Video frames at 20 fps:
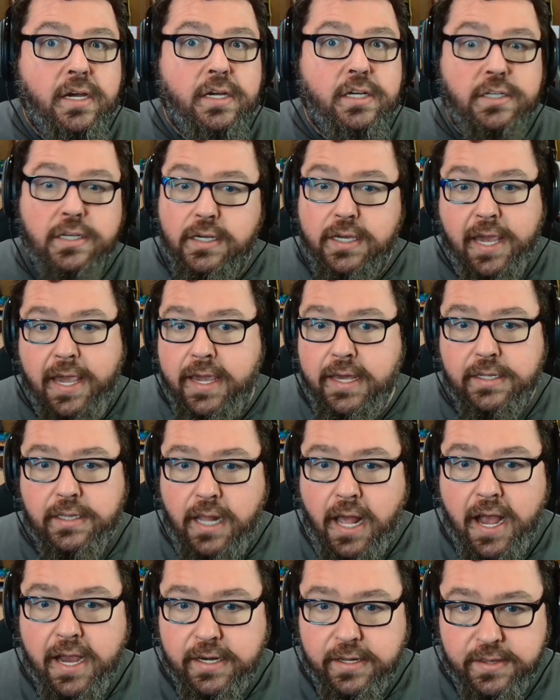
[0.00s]
You can't
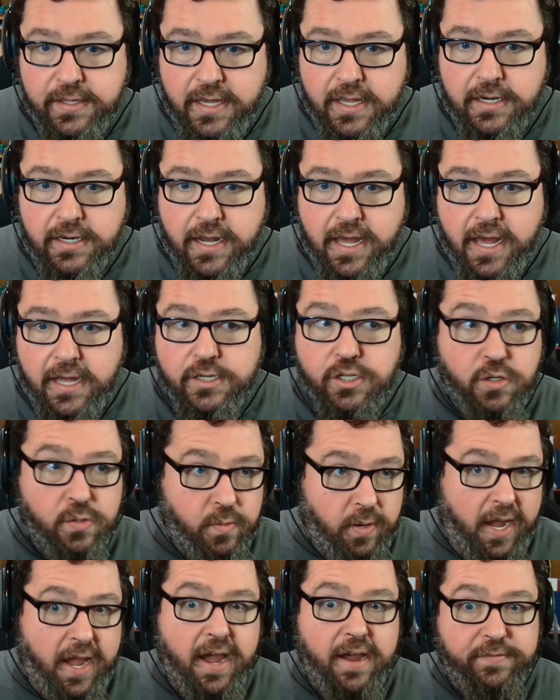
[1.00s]
lie to the internet. You
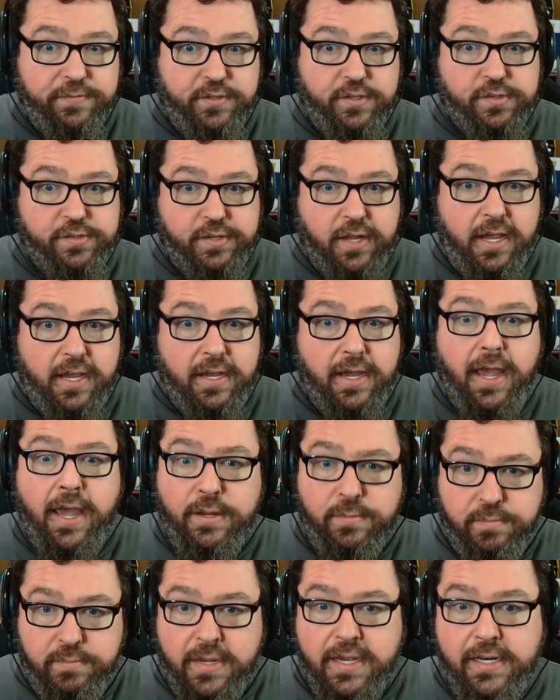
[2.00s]
have to say it
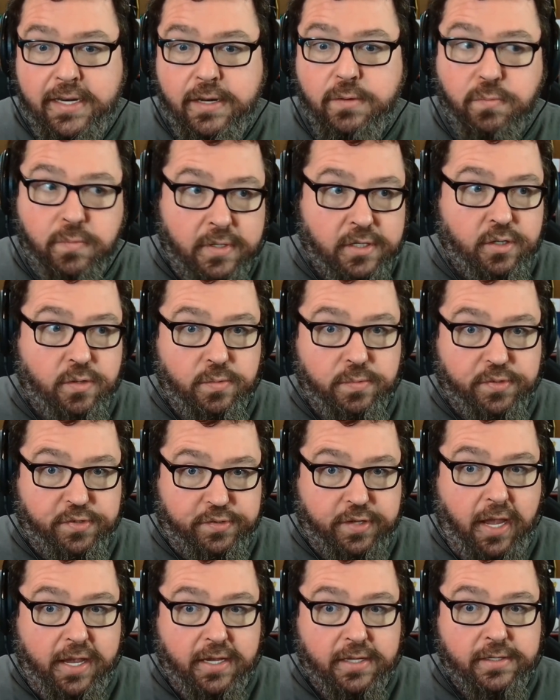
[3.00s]
and mean it when you
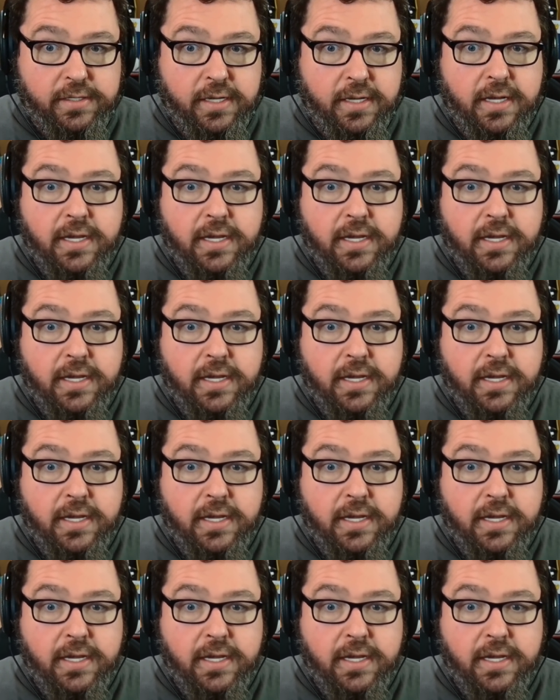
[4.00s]
say it.